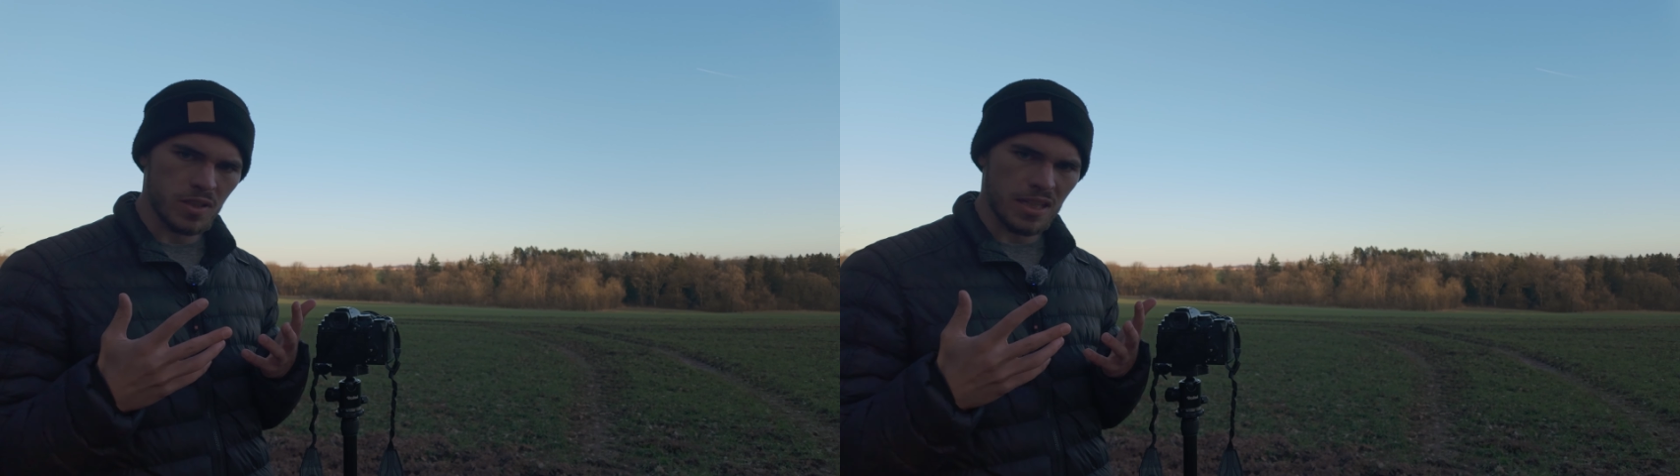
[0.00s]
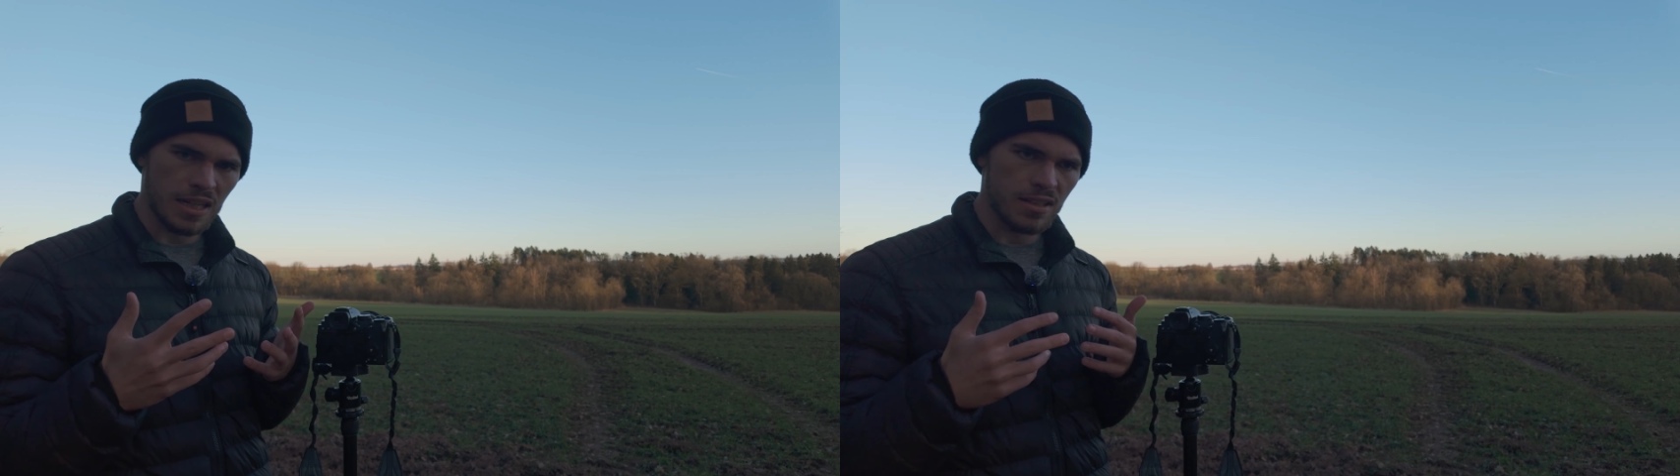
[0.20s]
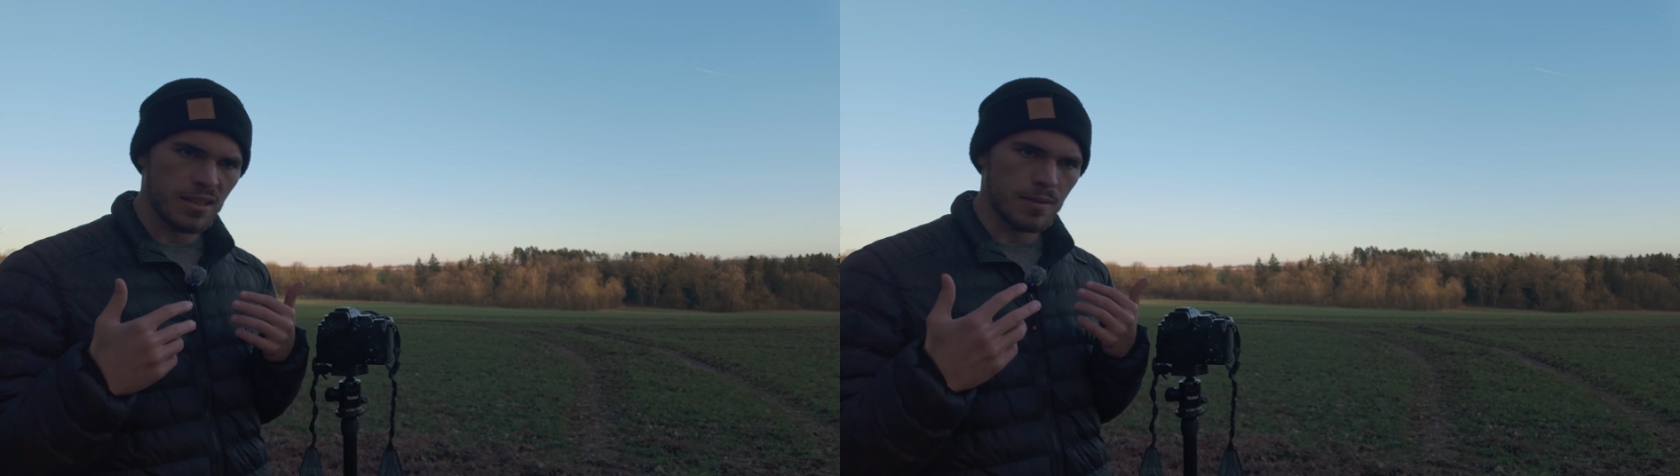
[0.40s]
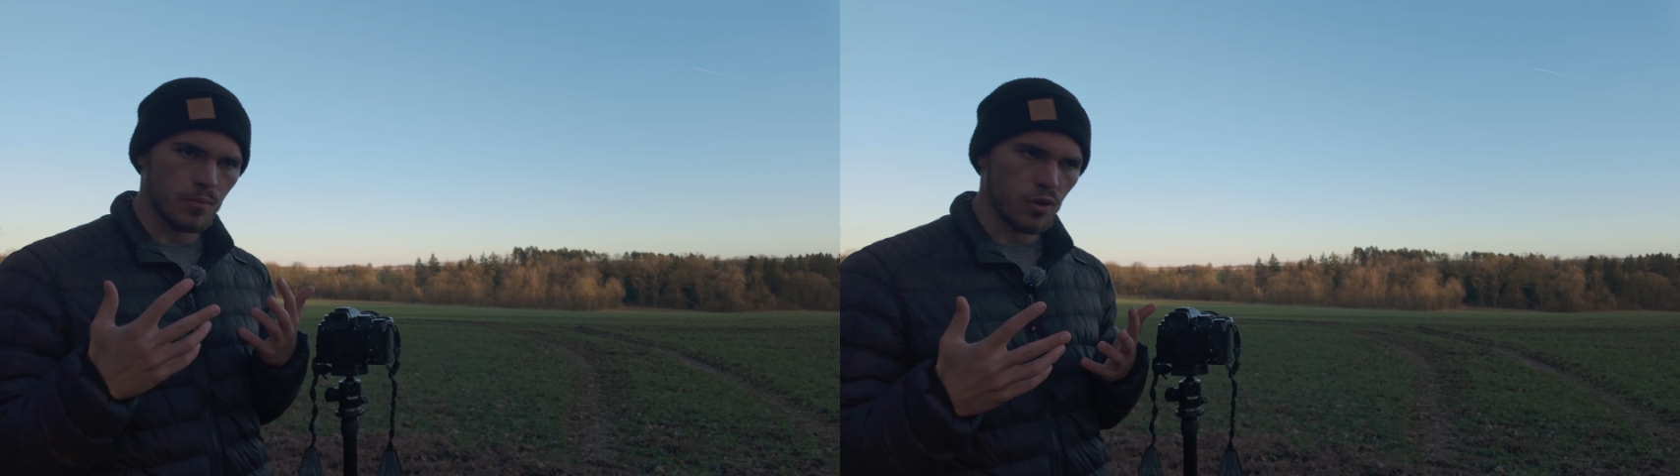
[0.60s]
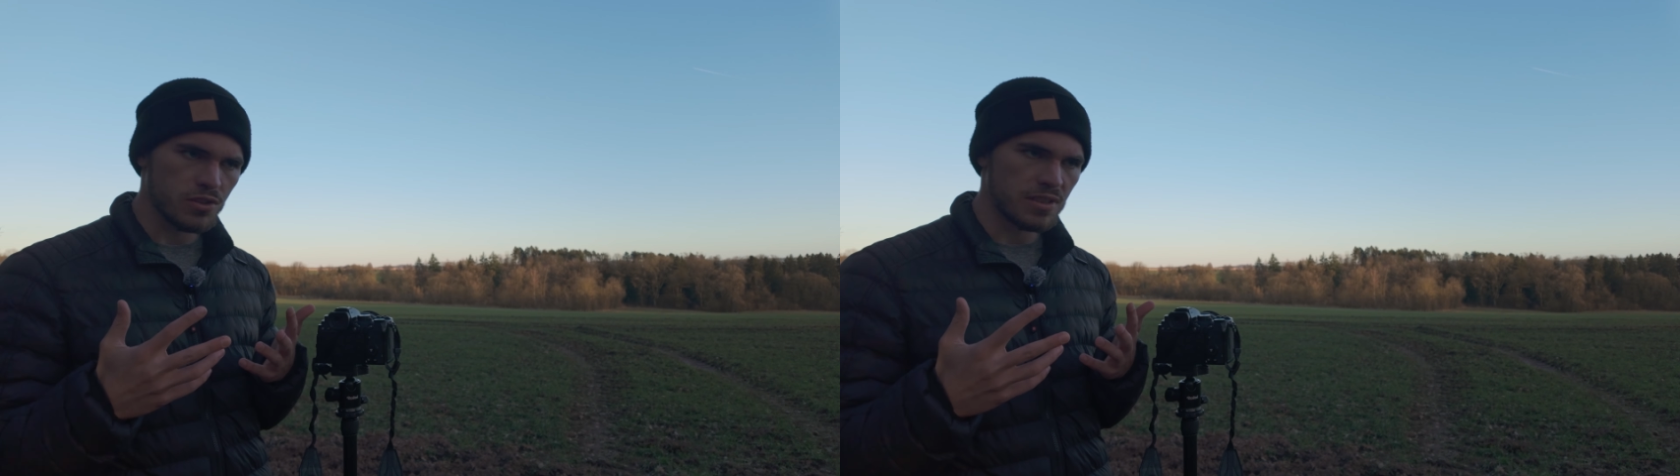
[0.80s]
the color and
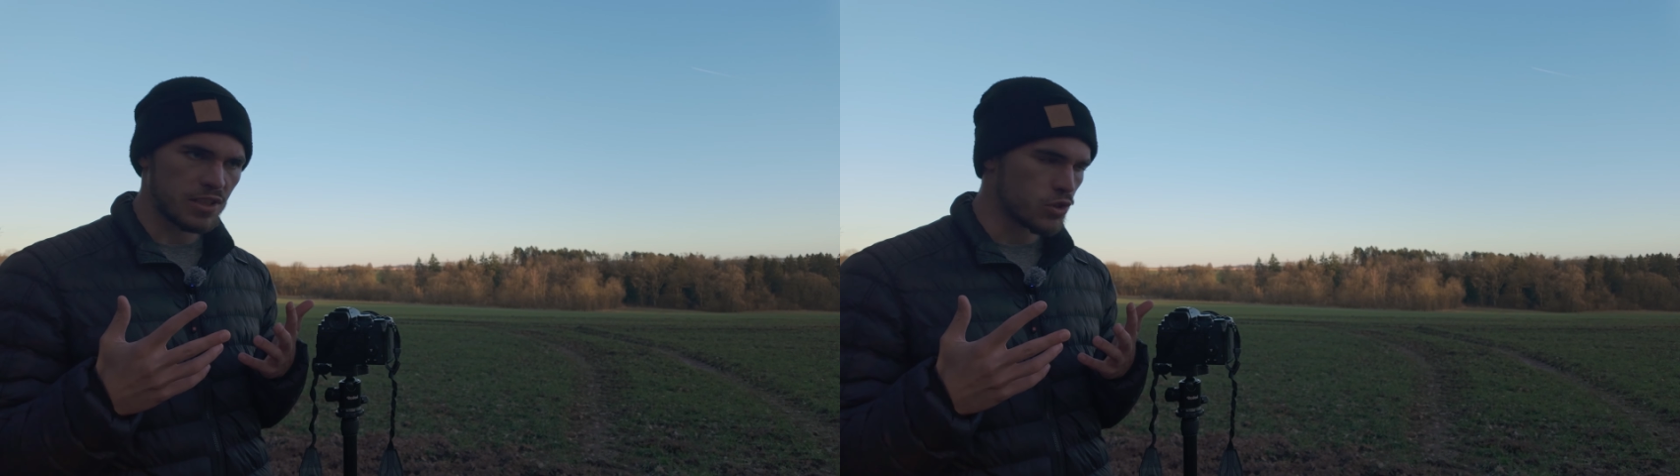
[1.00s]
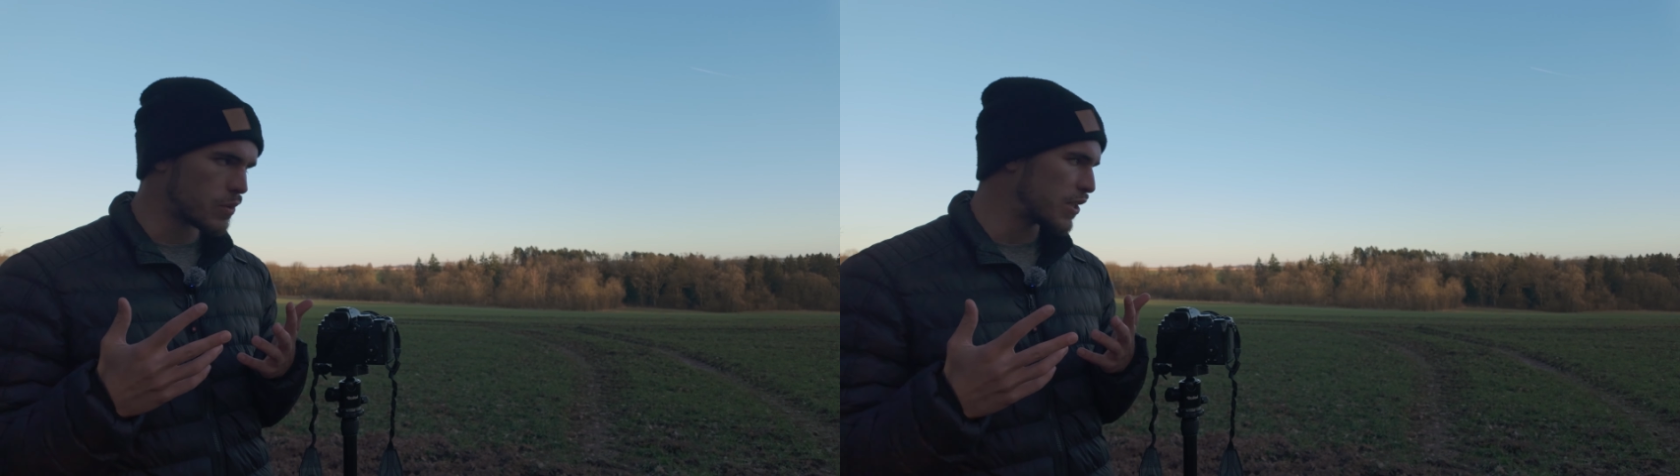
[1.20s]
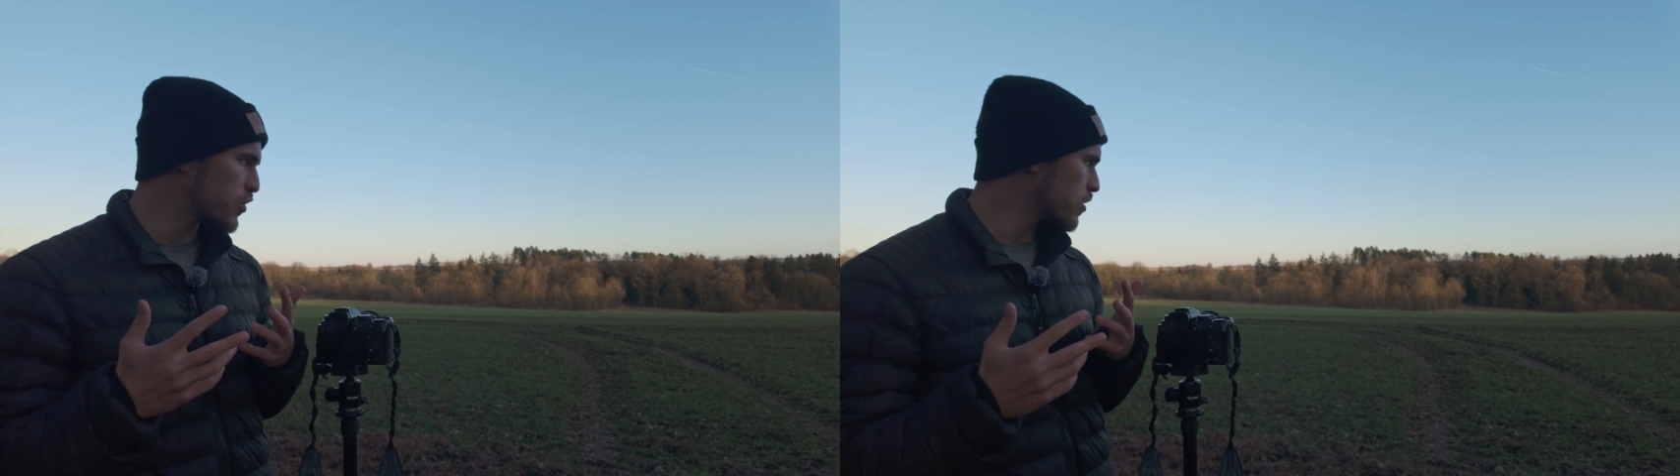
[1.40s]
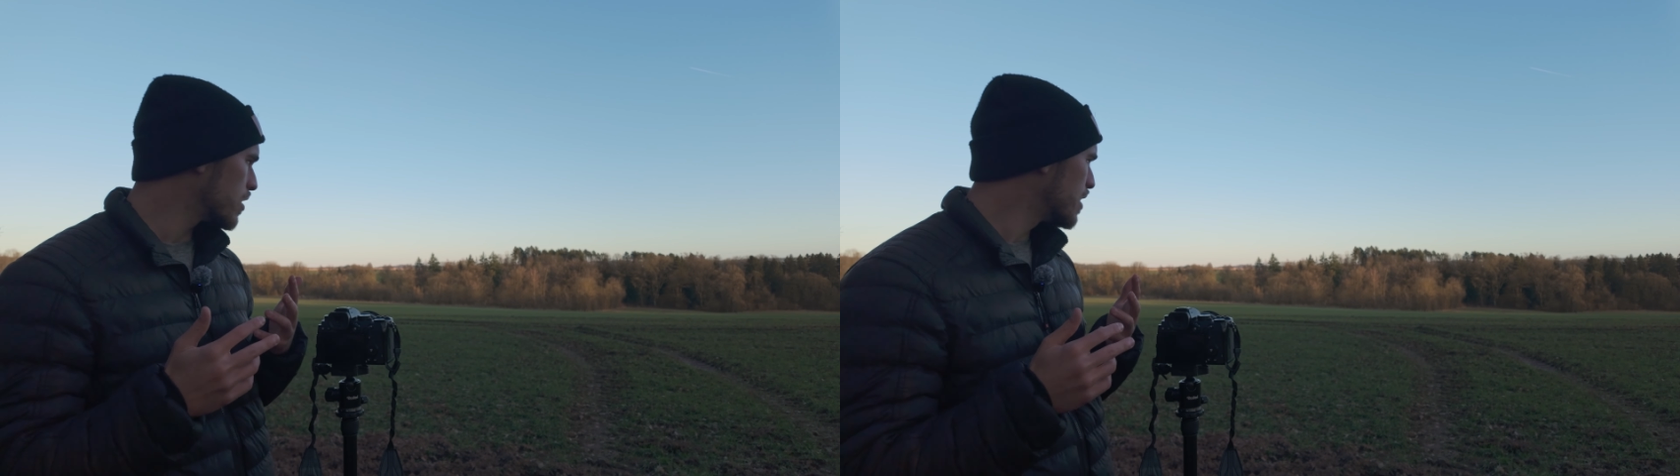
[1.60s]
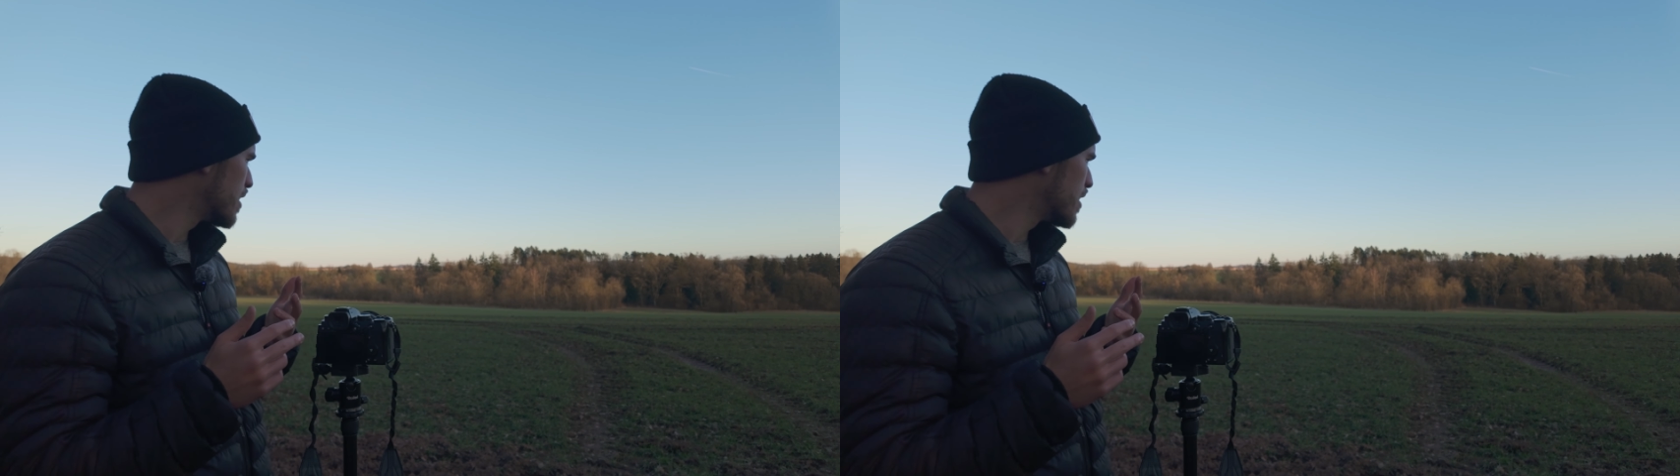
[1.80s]
more saturation.